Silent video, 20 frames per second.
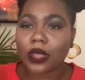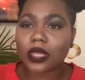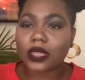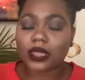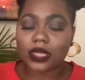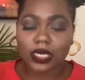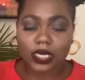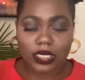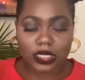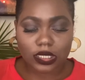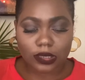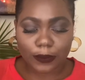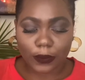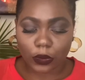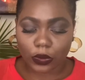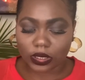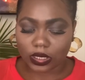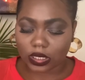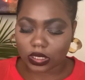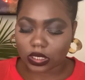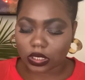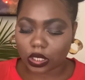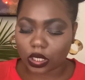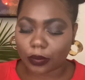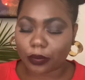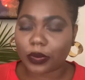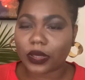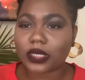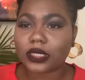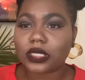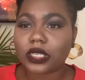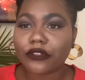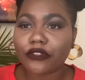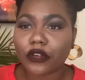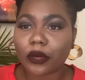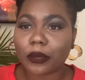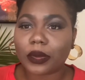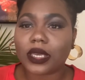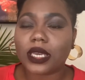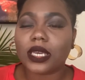These spoolies are a bit
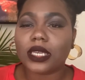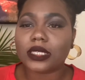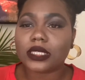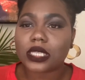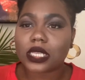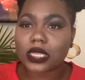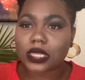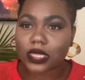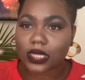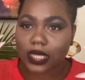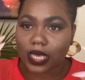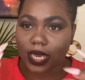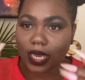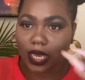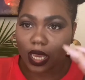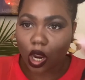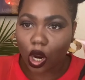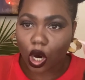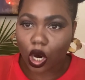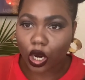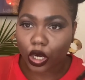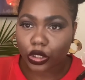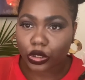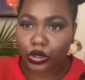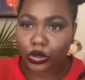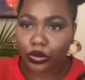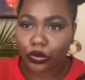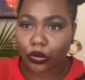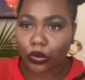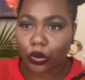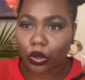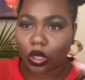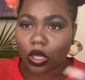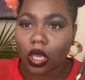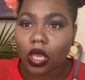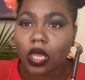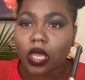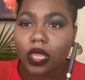different because they are dual.